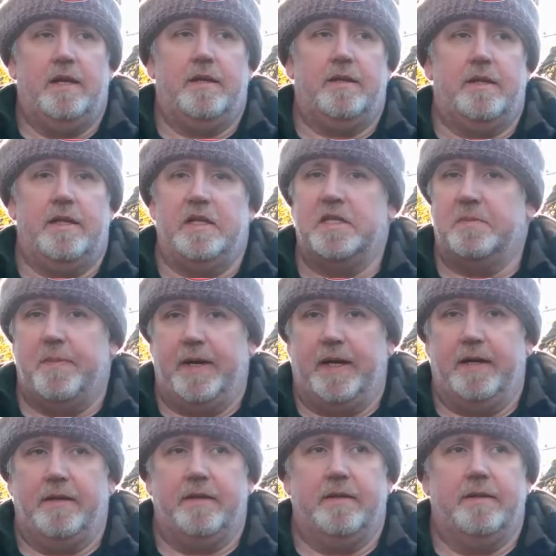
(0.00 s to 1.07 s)
The
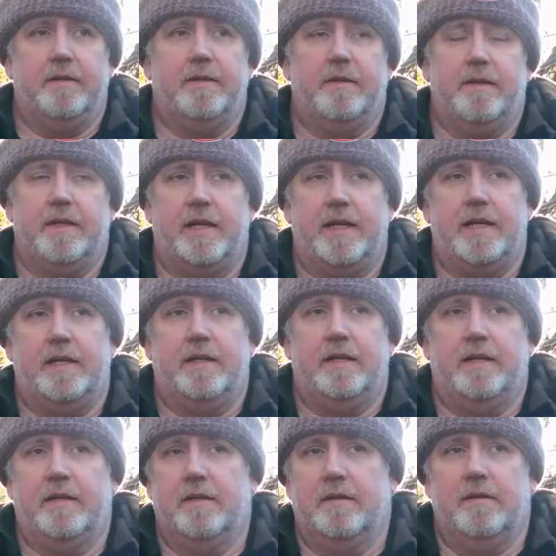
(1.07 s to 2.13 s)
spigot,
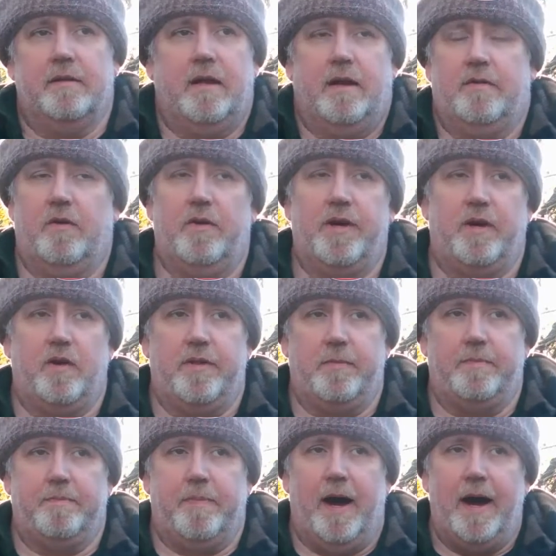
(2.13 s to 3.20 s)
I've already got
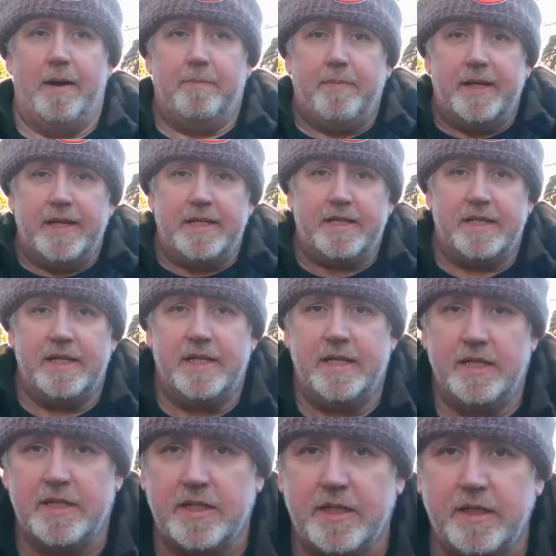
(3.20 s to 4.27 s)
the pipe
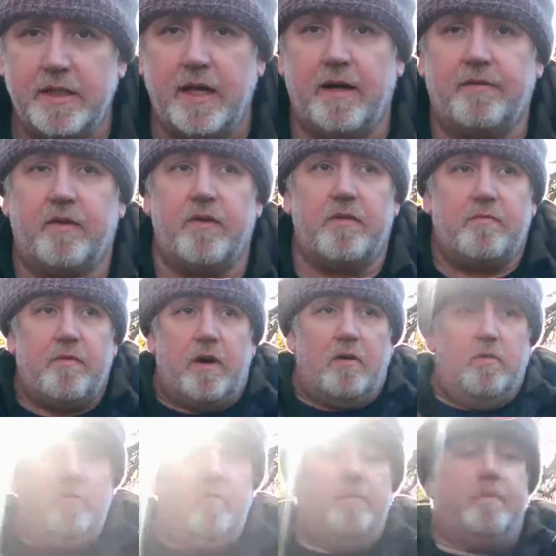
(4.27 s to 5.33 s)
pieces, I've got the
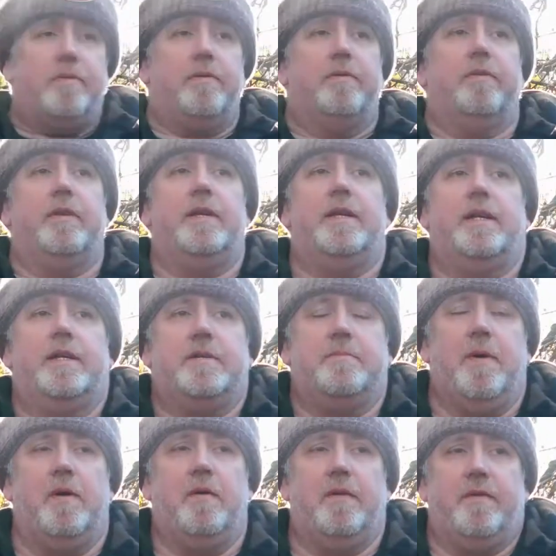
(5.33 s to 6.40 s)
rope,
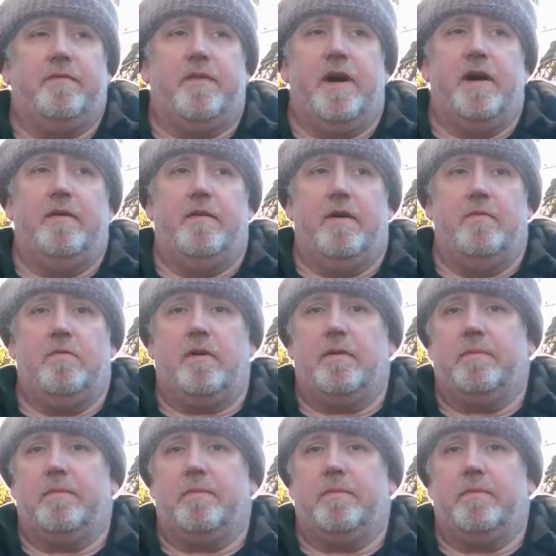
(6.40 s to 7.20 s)
the fire rope,